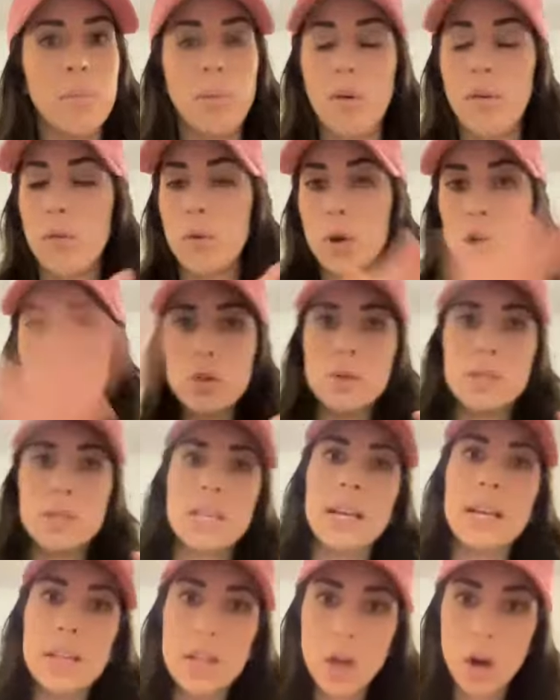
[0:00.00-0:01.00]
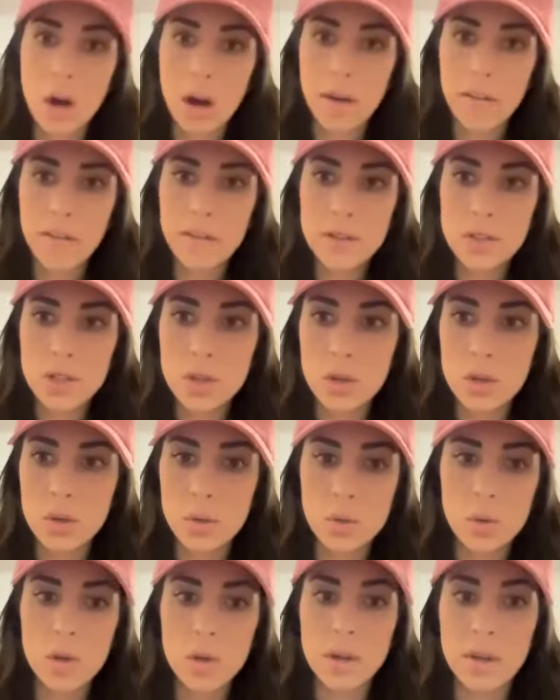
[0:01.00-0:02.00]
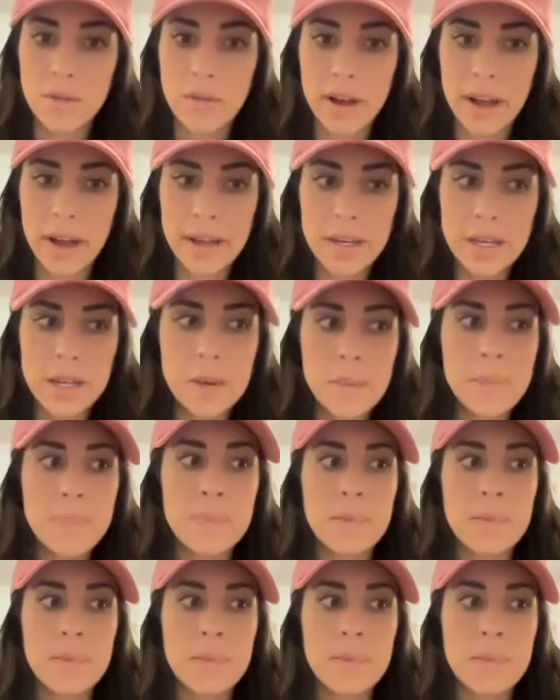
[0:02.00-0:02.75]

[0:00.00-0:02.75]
before you send it off to your friend.